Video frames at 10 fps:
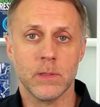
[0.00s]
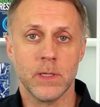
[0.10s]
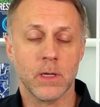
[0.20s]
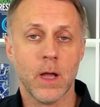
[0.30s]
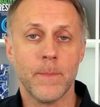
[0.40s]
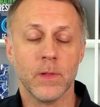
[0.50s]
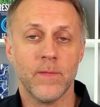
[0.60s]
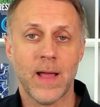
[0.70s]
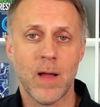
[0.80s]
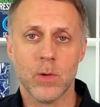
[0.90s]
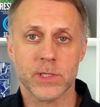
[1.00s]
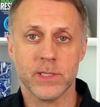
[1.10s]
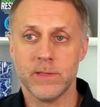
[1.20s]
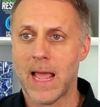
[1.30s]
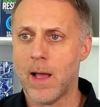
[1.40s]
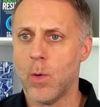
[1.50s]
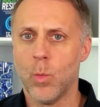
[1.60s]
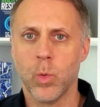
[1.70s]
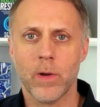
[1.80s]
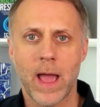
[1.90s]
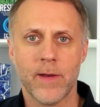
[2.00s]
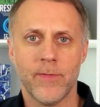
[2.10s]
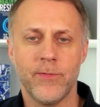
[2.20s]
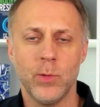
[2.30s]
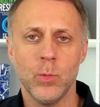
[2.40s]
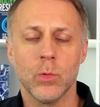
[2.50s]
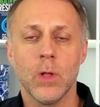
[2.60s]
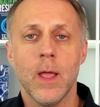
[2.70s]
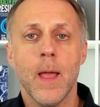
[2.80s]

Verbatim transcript: in a couple of hours and now we're out of fuel,